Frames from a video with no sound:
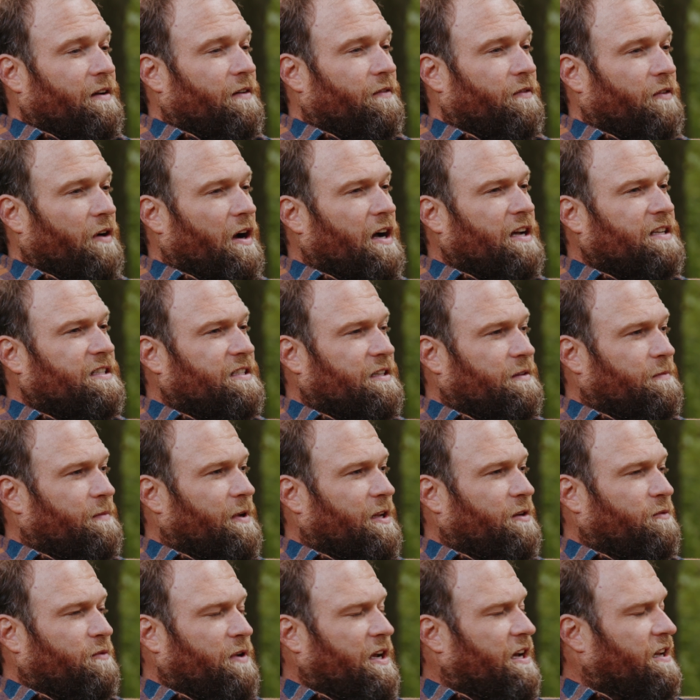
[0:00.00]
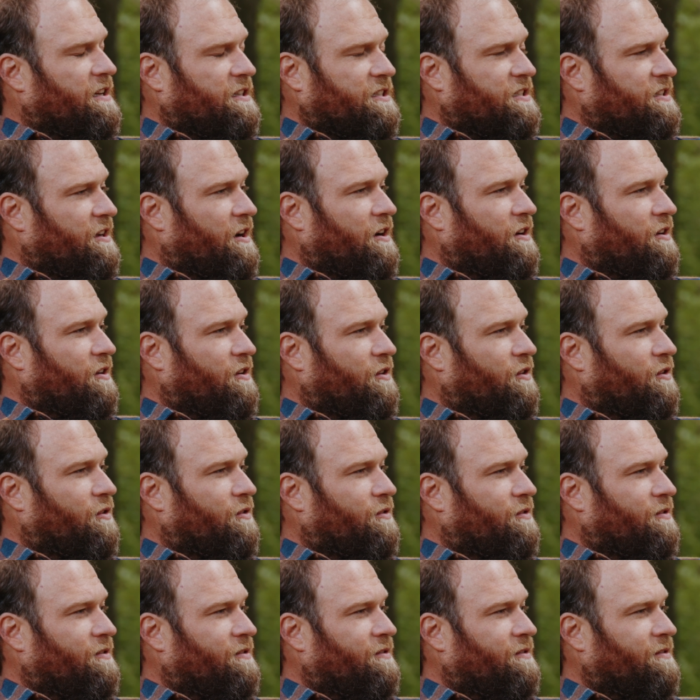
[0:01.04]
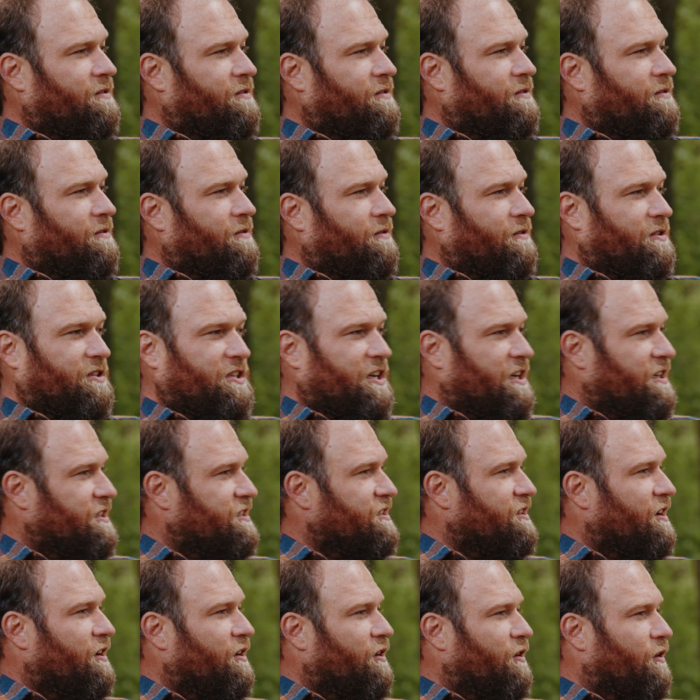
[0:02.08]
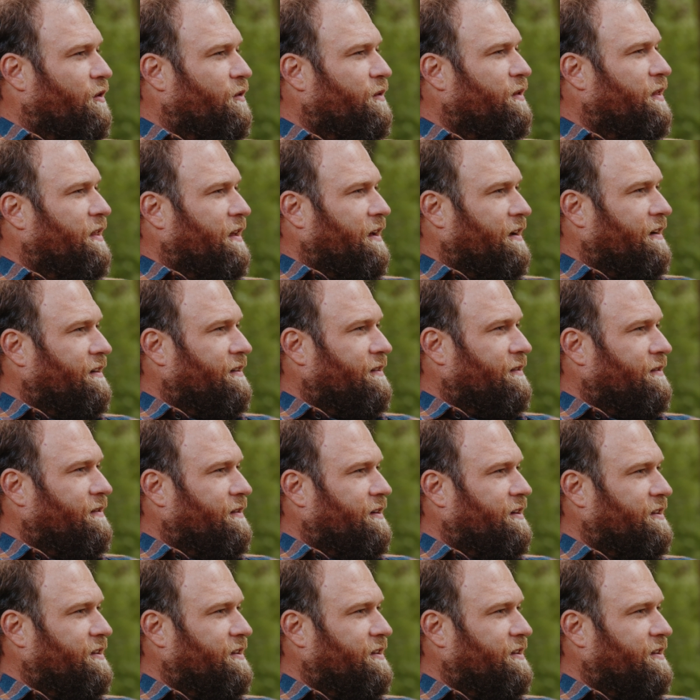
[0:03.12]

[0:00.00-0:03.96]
for us, it meant we had to start our own we just had to start our own thing. That's right.